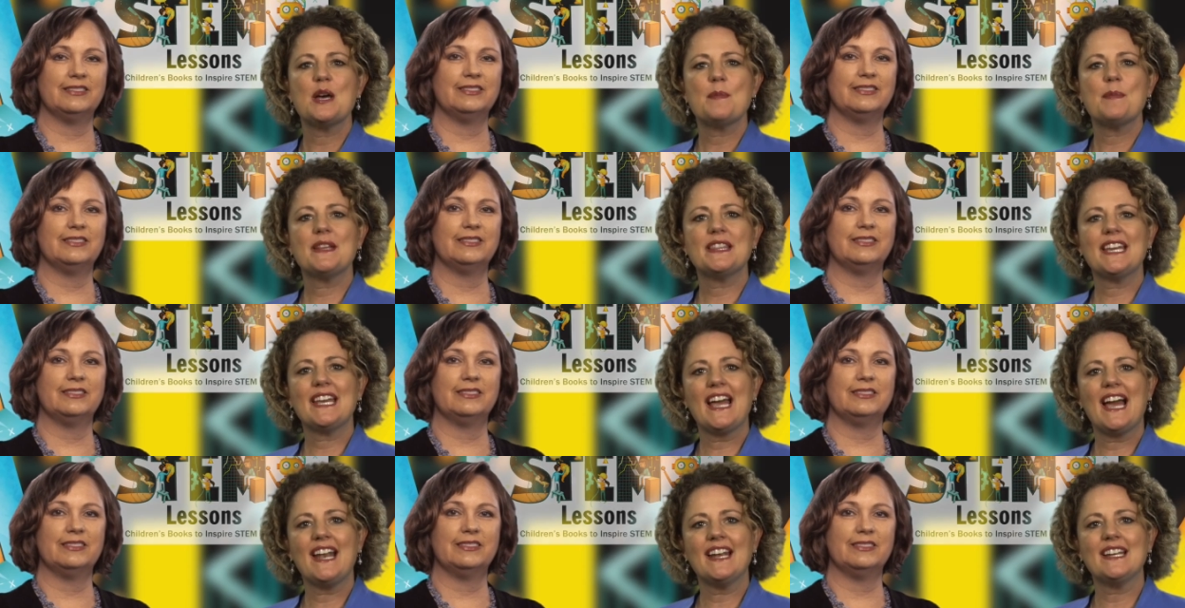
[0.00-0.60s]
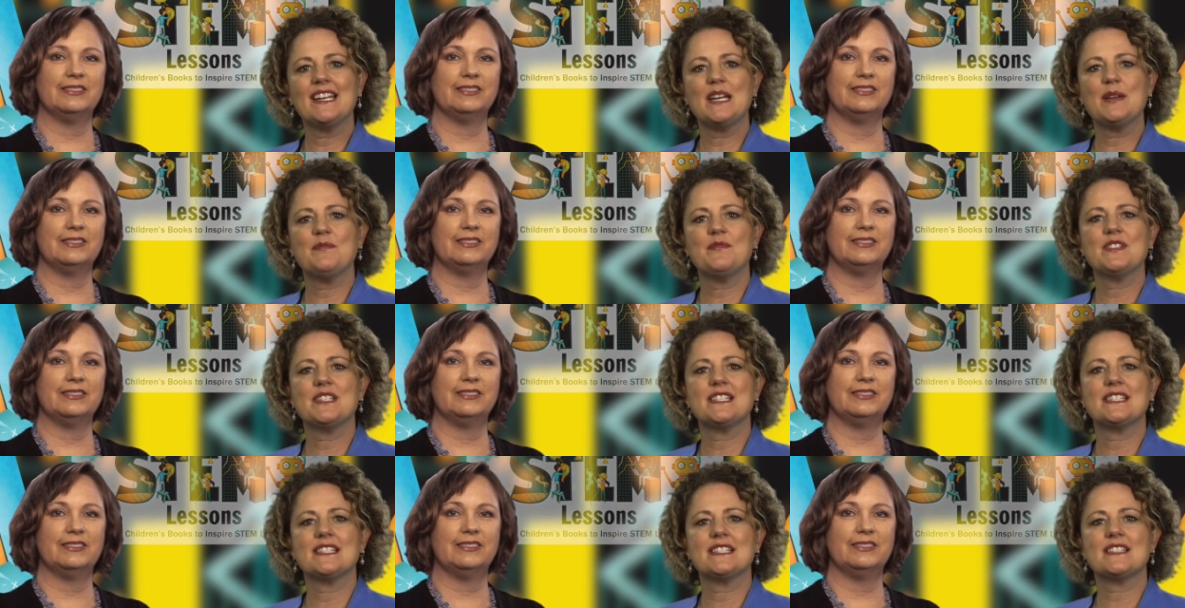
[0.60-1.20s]
Speaker 1: but they add an
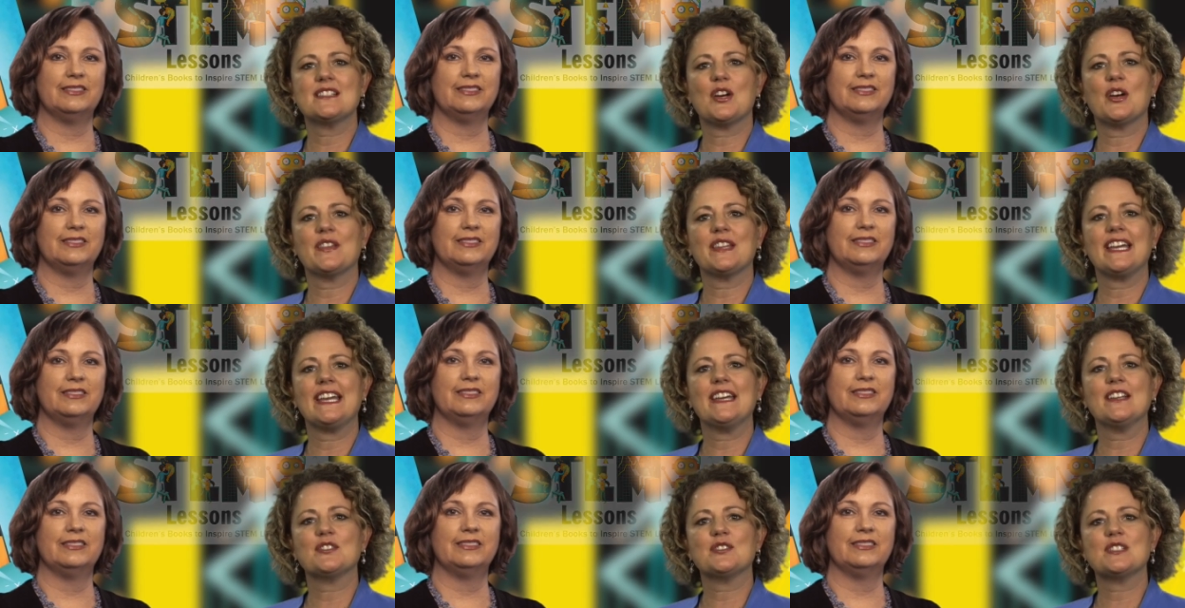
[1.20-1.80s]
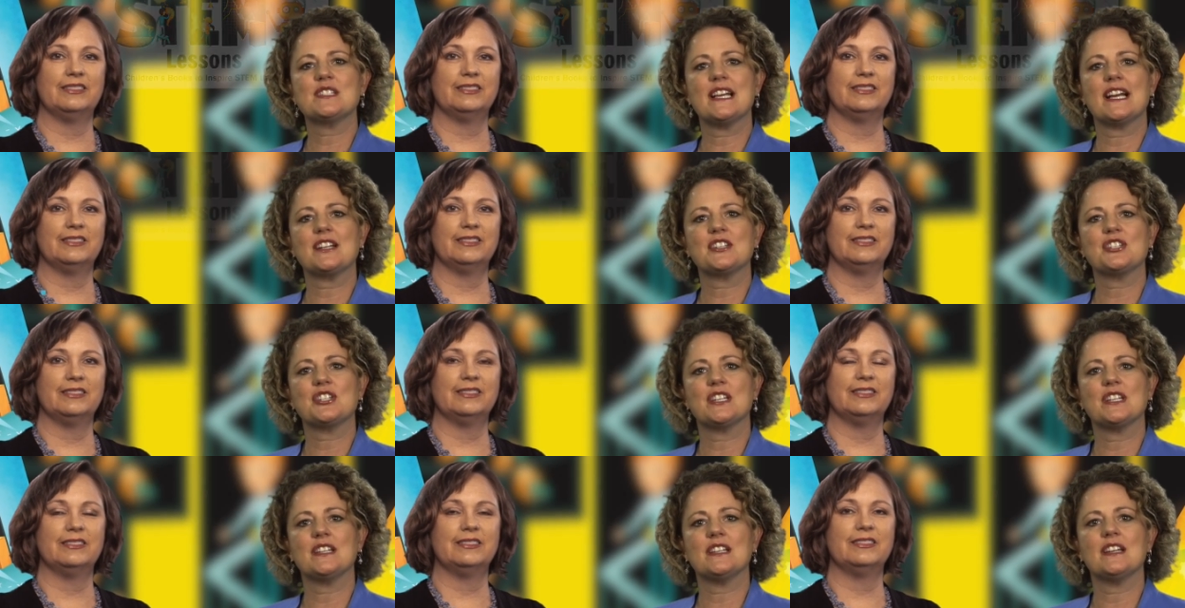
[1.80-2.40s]
emphasis on the
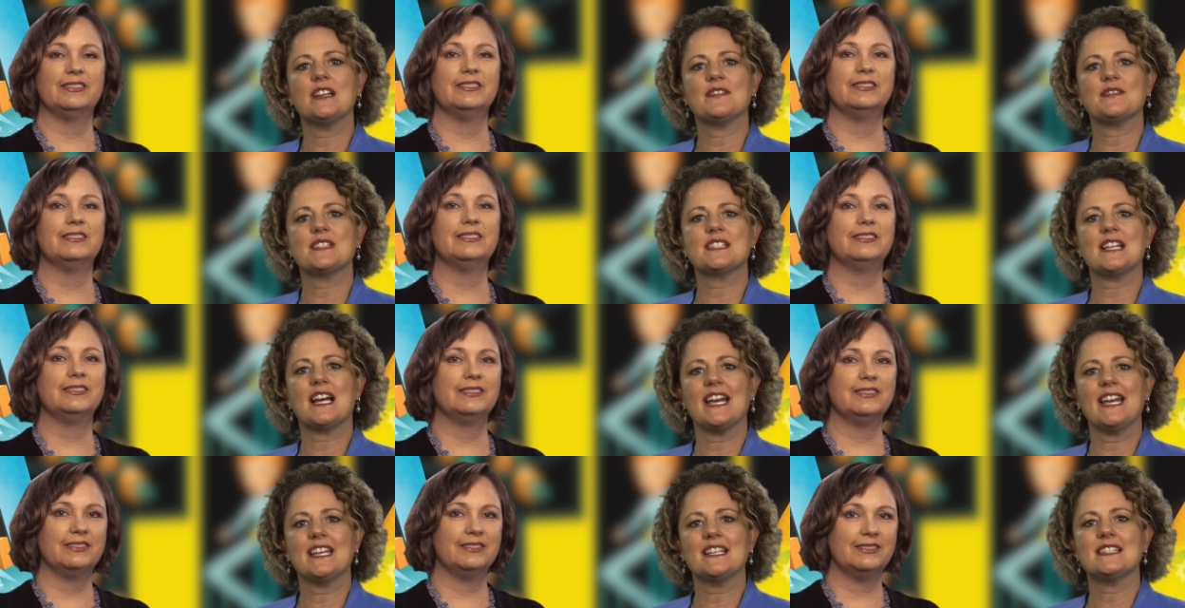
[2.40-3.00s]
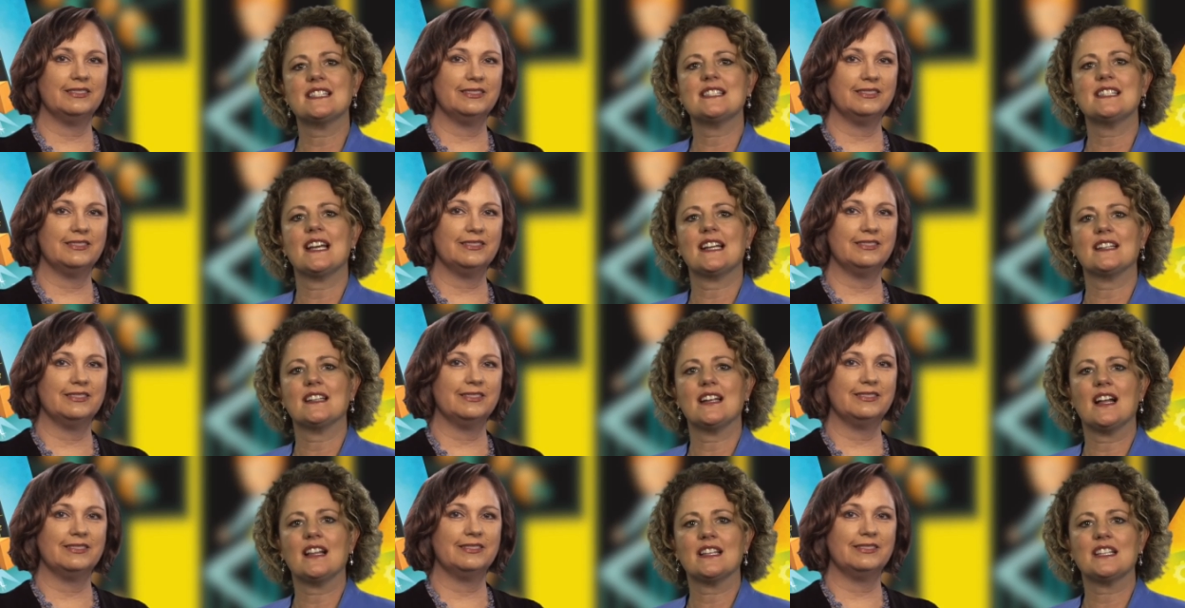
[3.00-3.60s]
intersection of science,
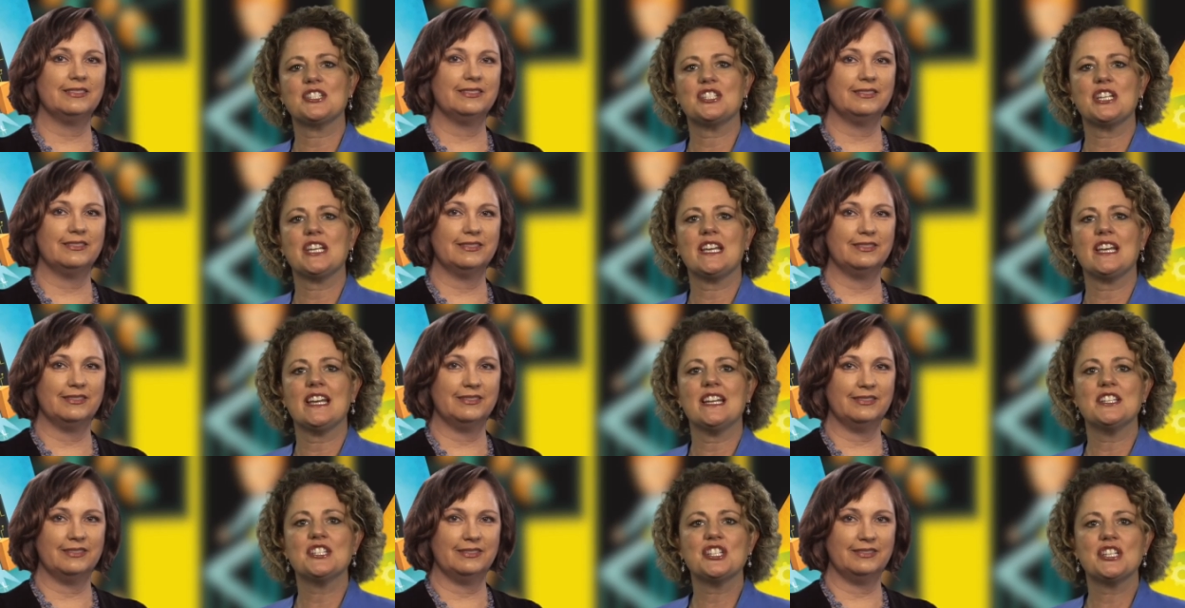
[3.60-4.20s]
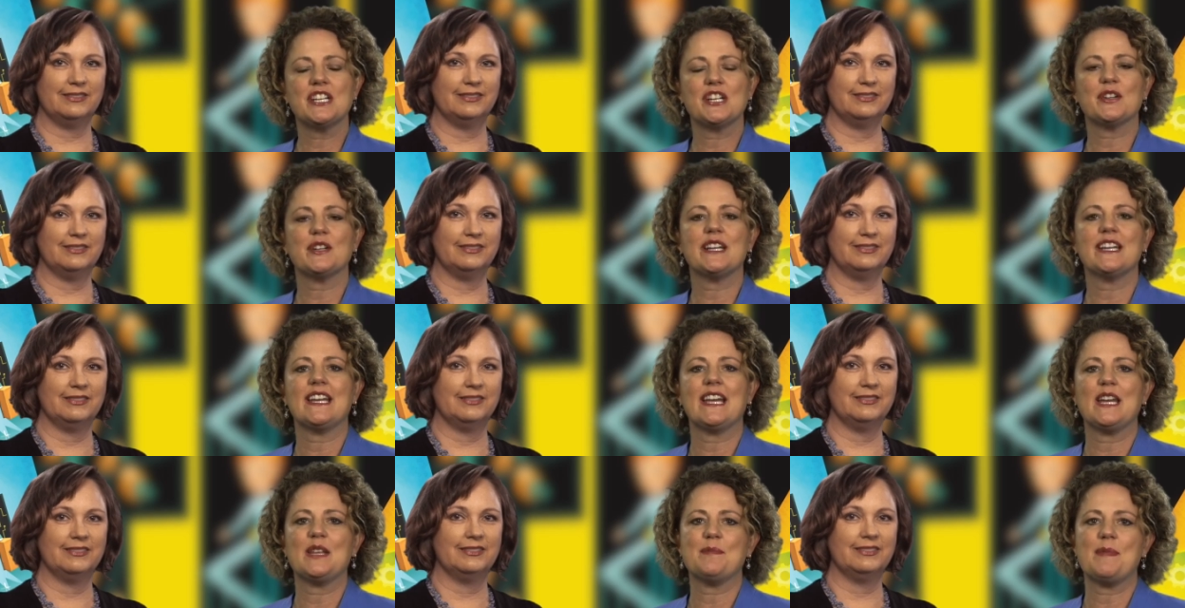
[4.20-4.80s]
technology,
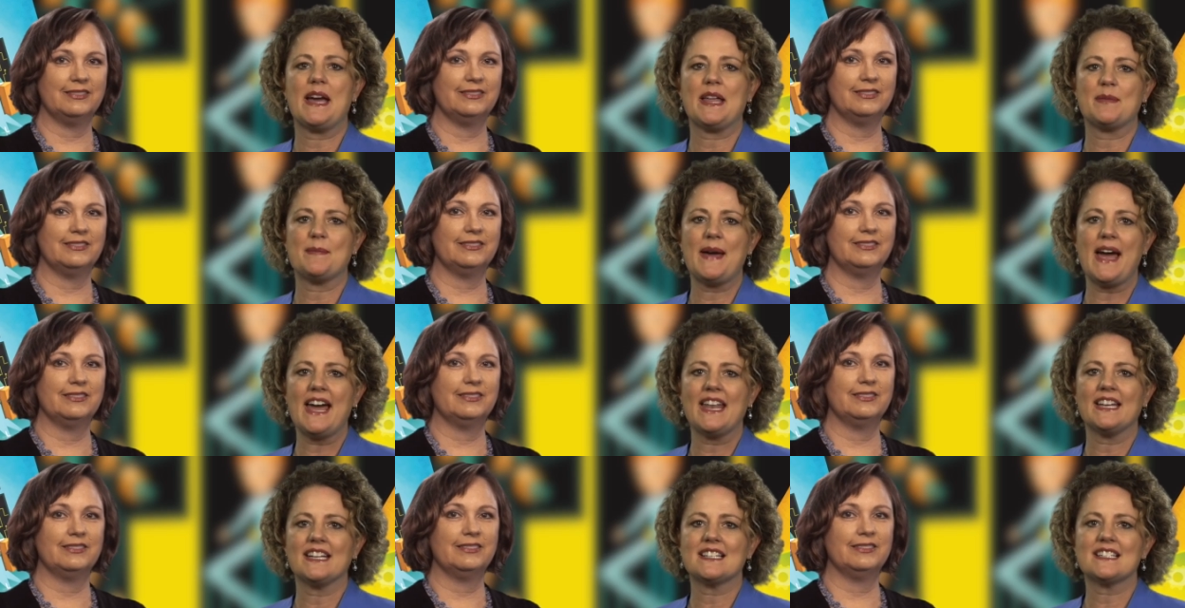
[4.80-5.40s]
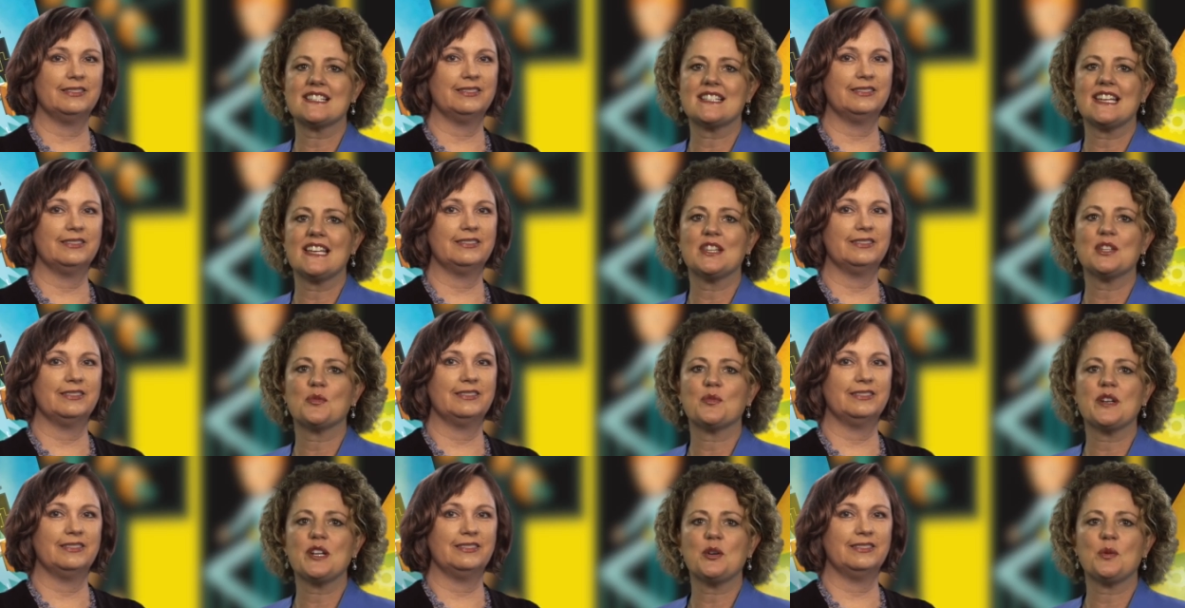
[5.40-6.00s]
engineering, and mathematics in
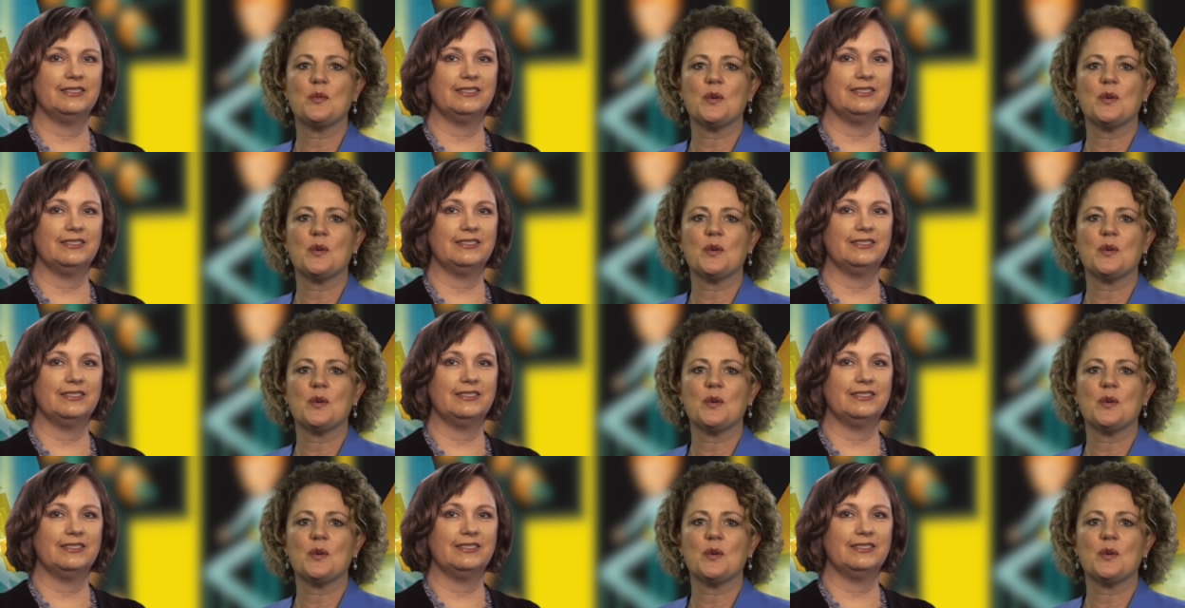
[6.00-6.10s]
the real